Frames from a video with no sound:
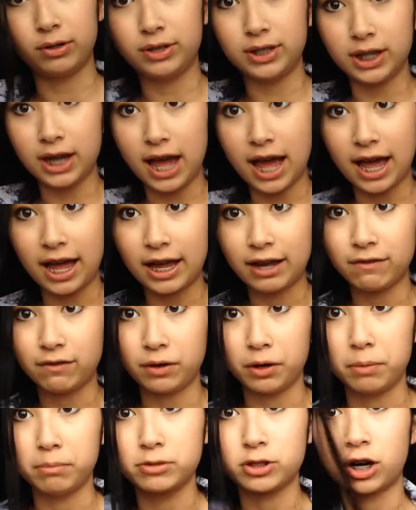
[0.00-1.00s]
today
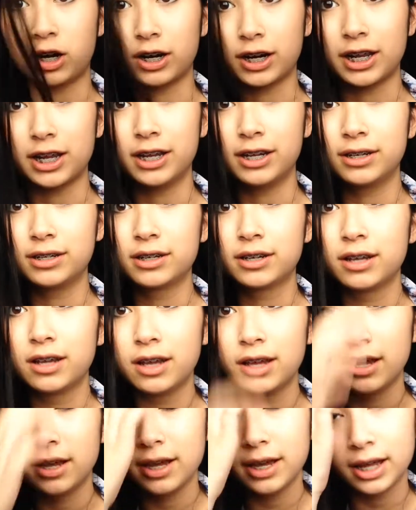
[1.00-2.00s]
from Target,
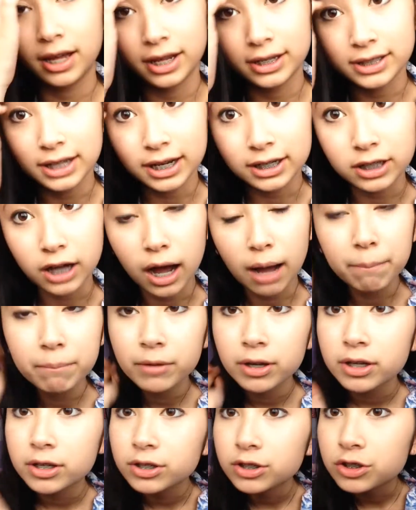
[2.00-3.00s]
a tank top.
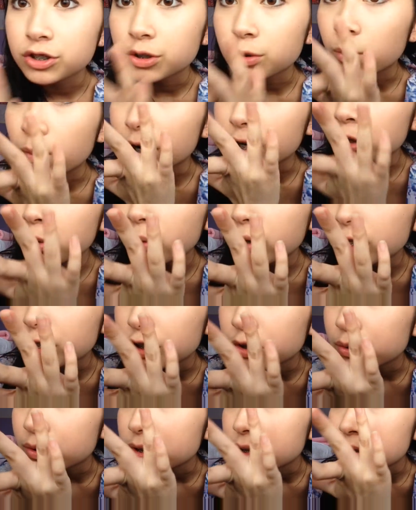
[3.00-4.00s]
So what you want
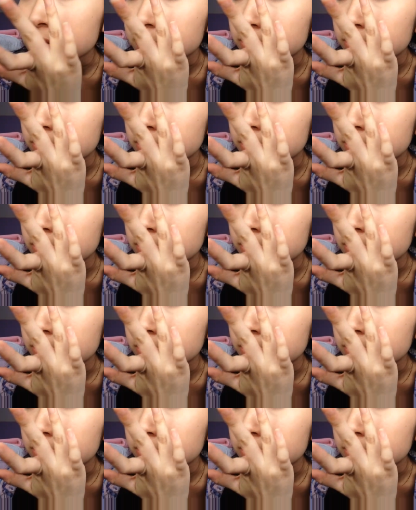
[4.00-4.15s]
to do is